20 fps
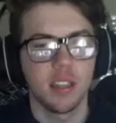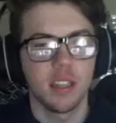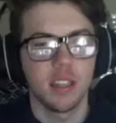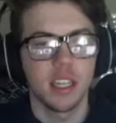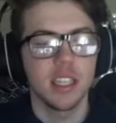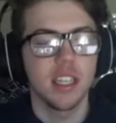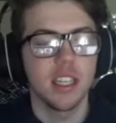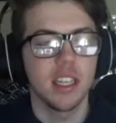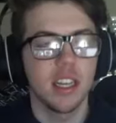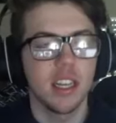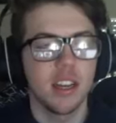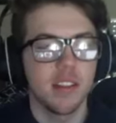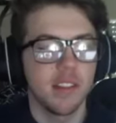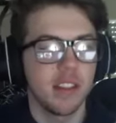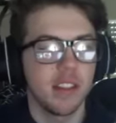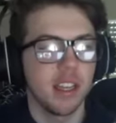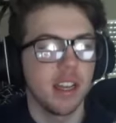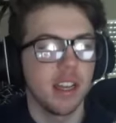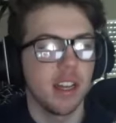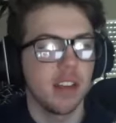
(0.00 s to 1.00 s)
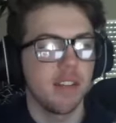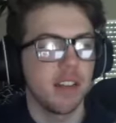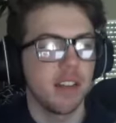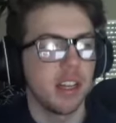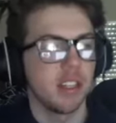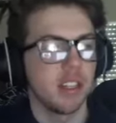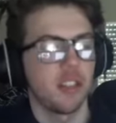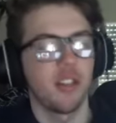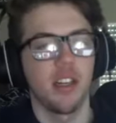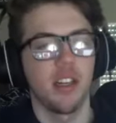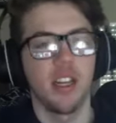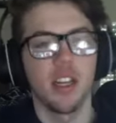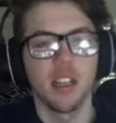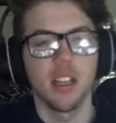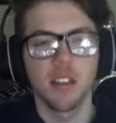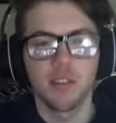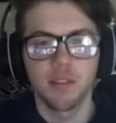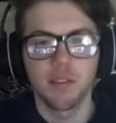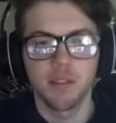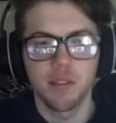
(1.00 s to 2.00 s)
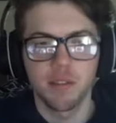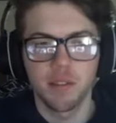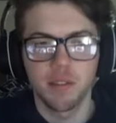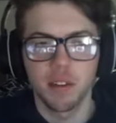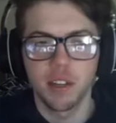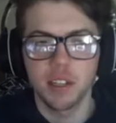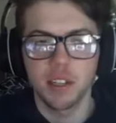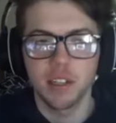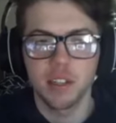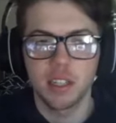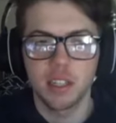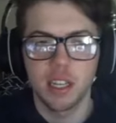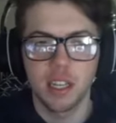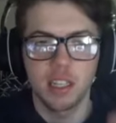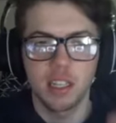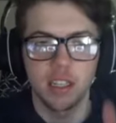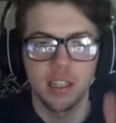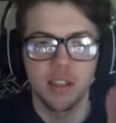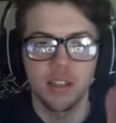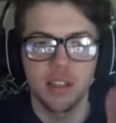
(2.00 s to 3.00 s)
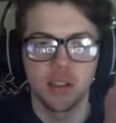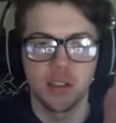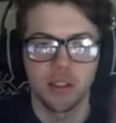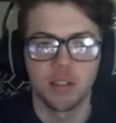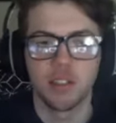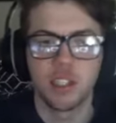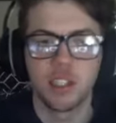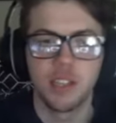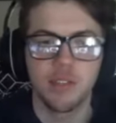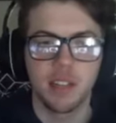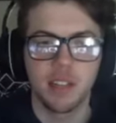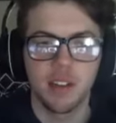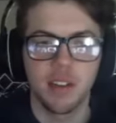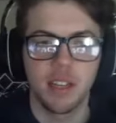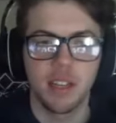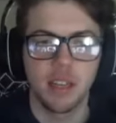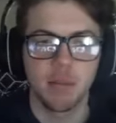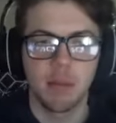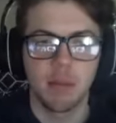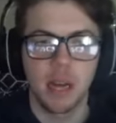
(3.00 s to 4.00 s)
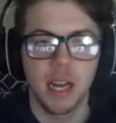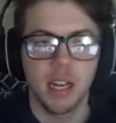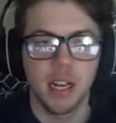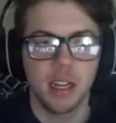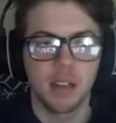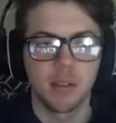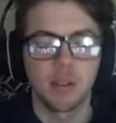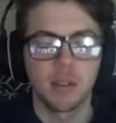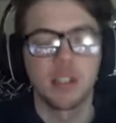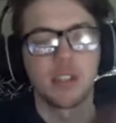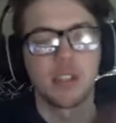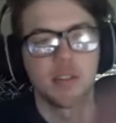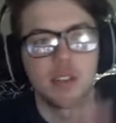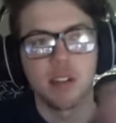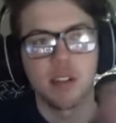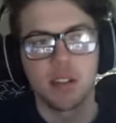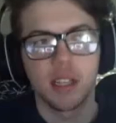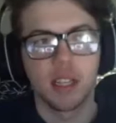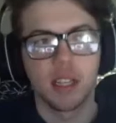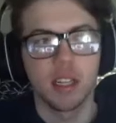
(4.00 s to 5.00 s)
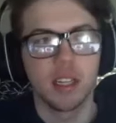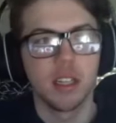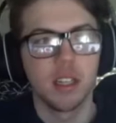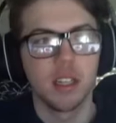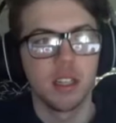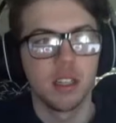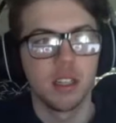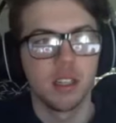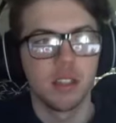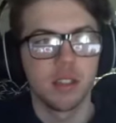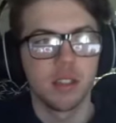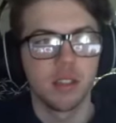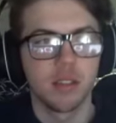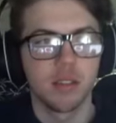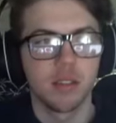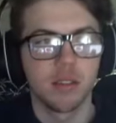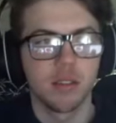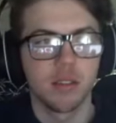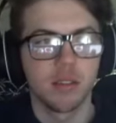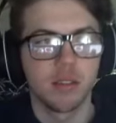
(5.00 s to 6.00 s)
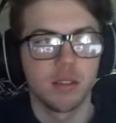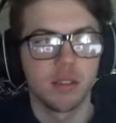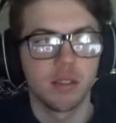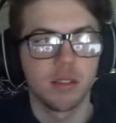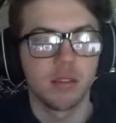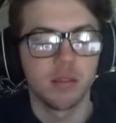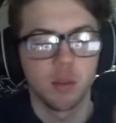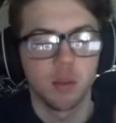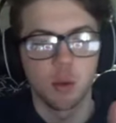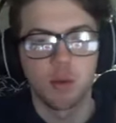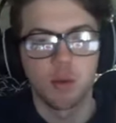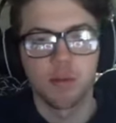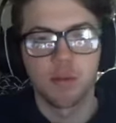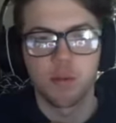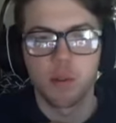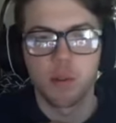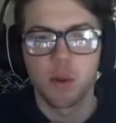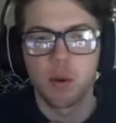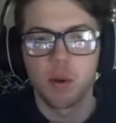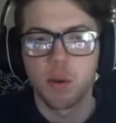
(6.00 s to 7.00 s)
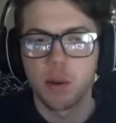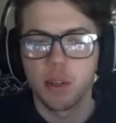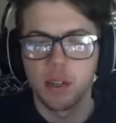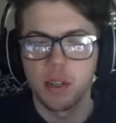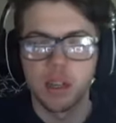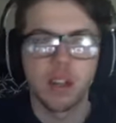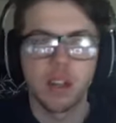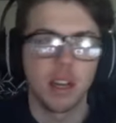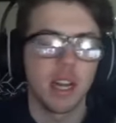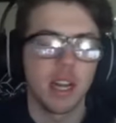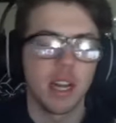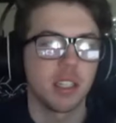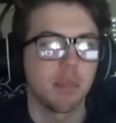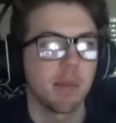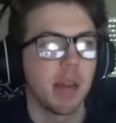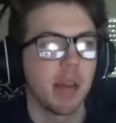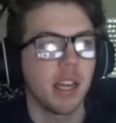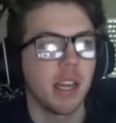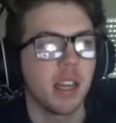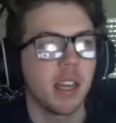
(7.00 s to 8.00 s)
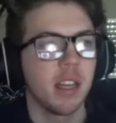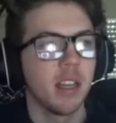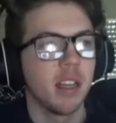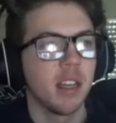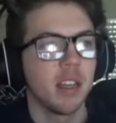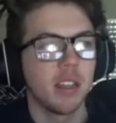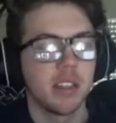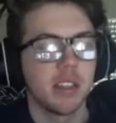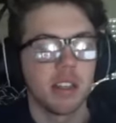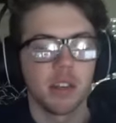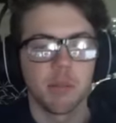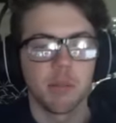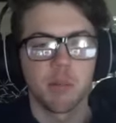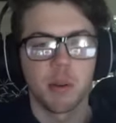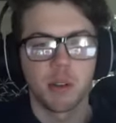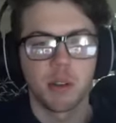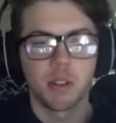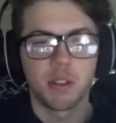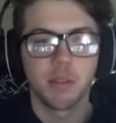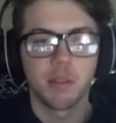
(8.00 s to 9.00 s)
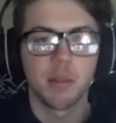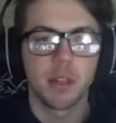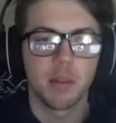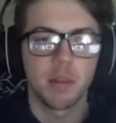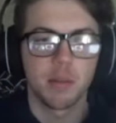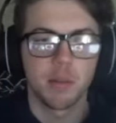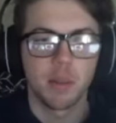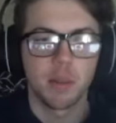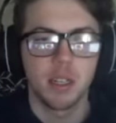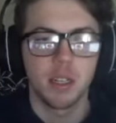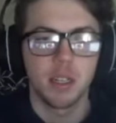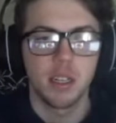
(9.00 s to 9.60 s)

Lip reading: that's the thing I think I found tricky at the first, because you sort of shift everything back or shift everything sort of forward. No, actually back. So box 2 becomes 1.